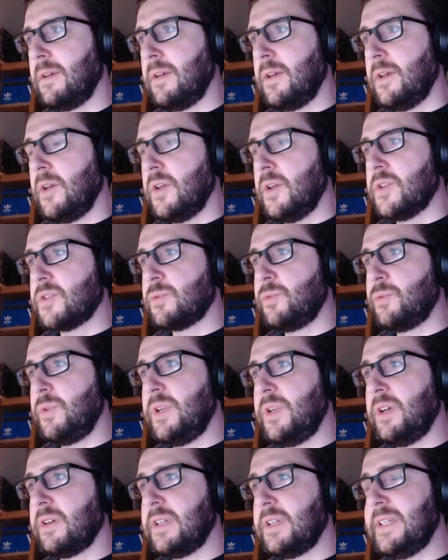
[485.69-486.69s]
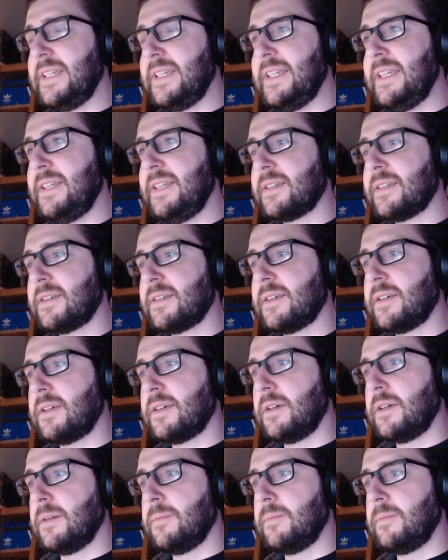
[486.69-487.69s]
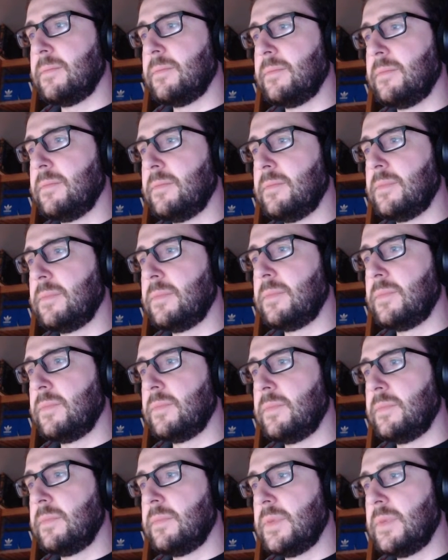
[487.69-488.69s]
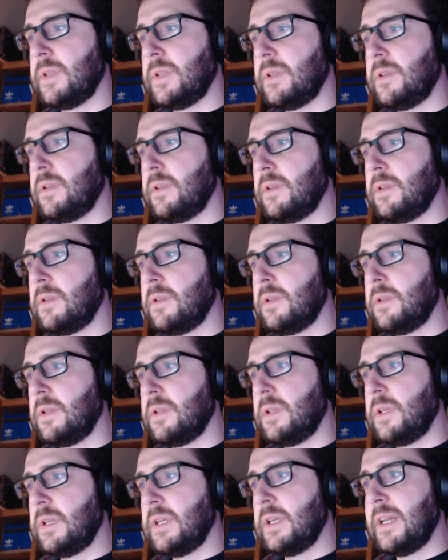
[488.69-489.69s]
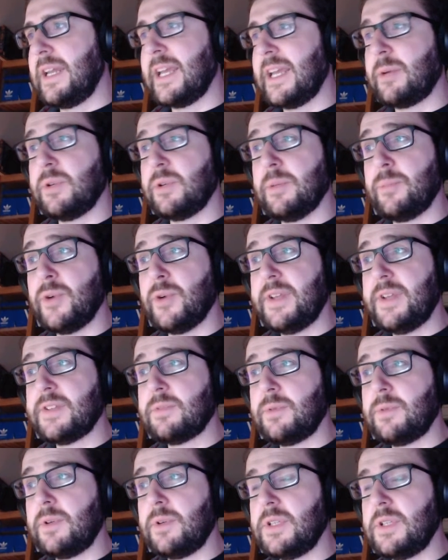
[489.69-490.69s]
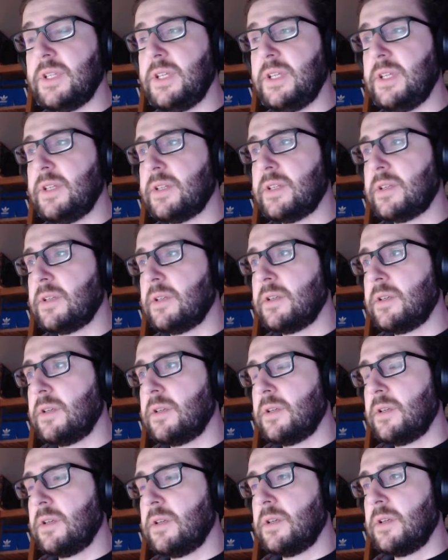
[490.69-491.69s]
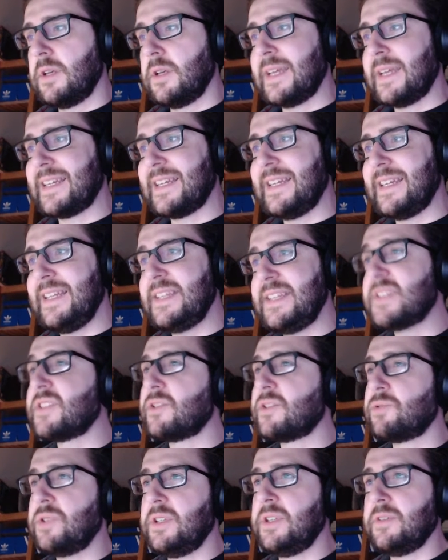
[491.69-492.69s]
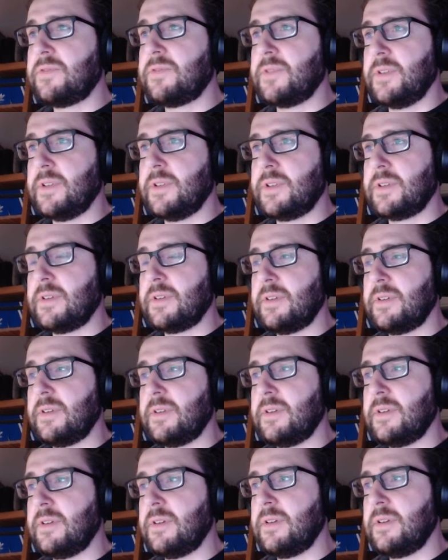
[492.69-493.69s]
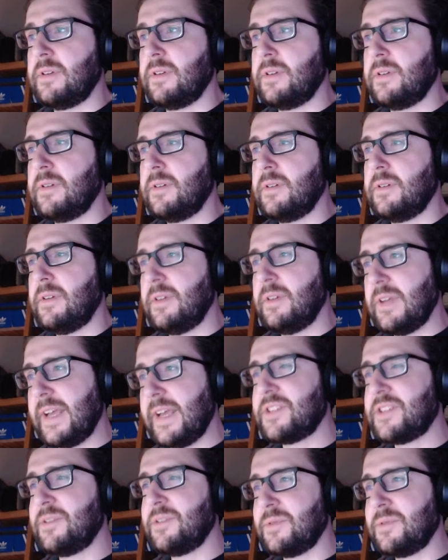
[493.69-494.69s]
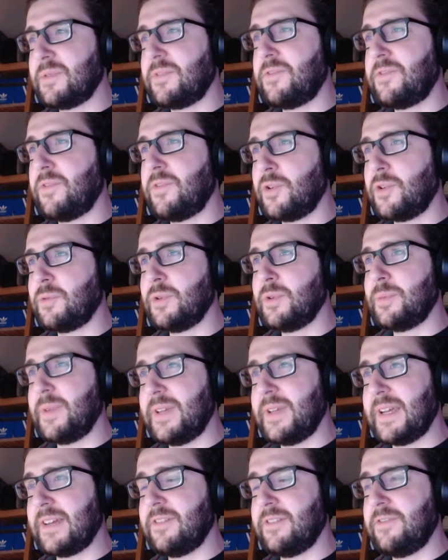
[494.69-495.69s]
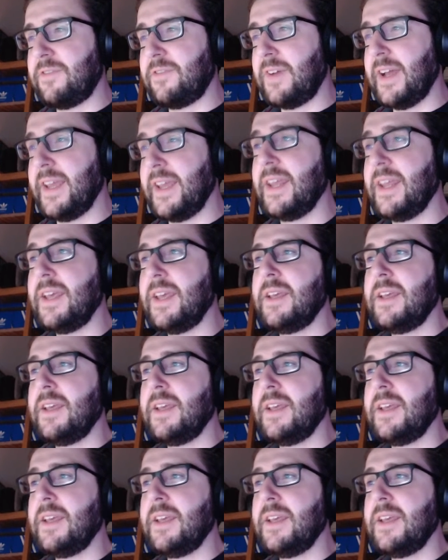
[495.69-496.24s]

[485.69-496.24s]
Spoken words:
So we're gonna need, like with the bricks, we're gonna need at least 3 different, actually 4 would be kind of fine.